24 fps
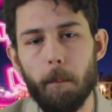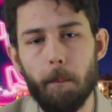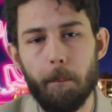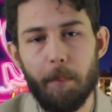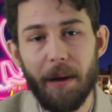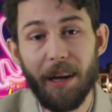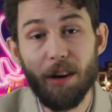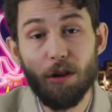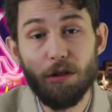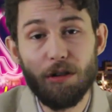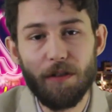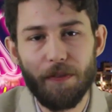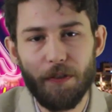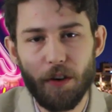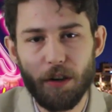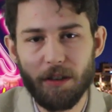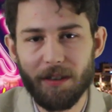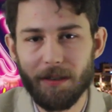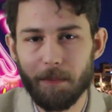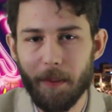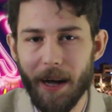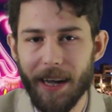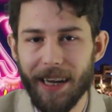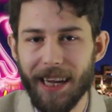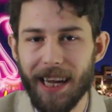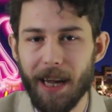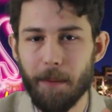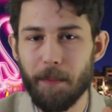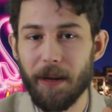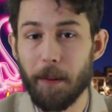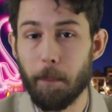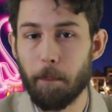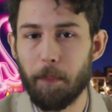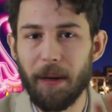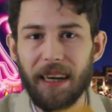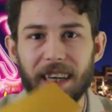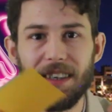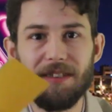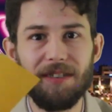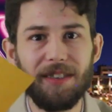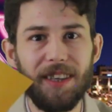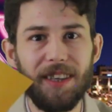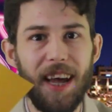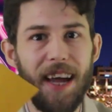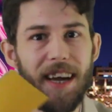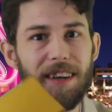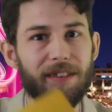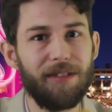Bills versus Miami. Big
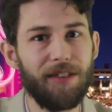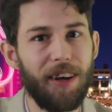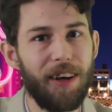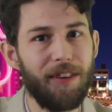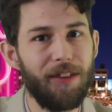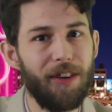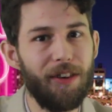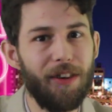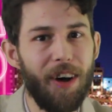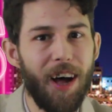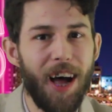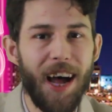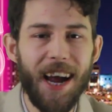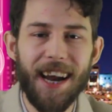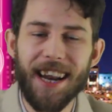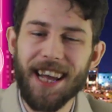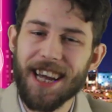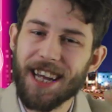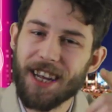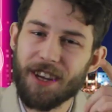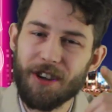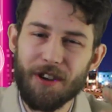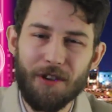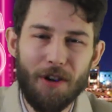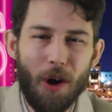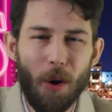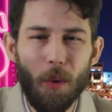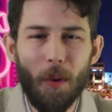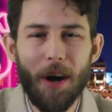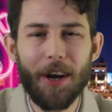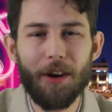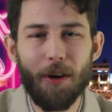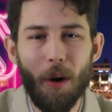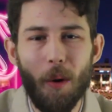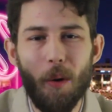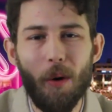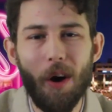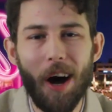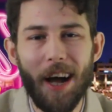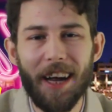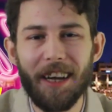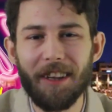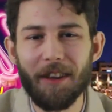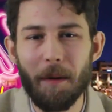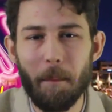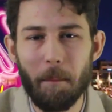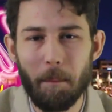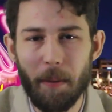stakes on the line. You know I don't
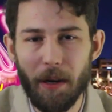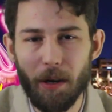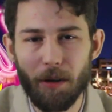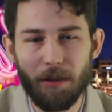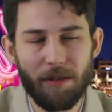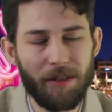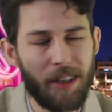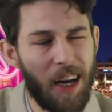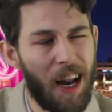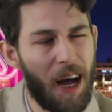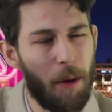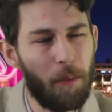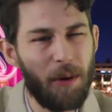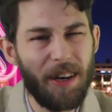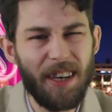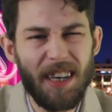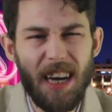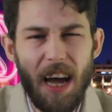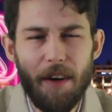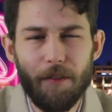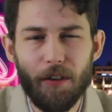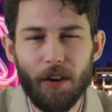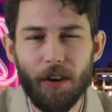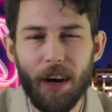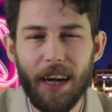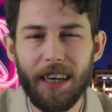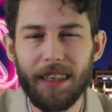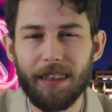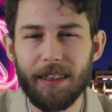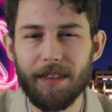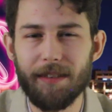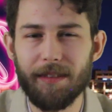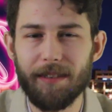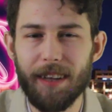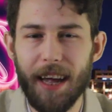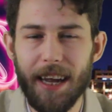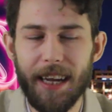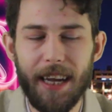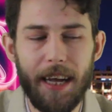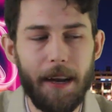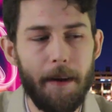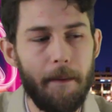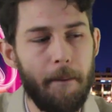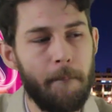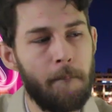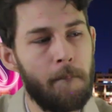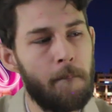like the Bills, and I would never like to say it.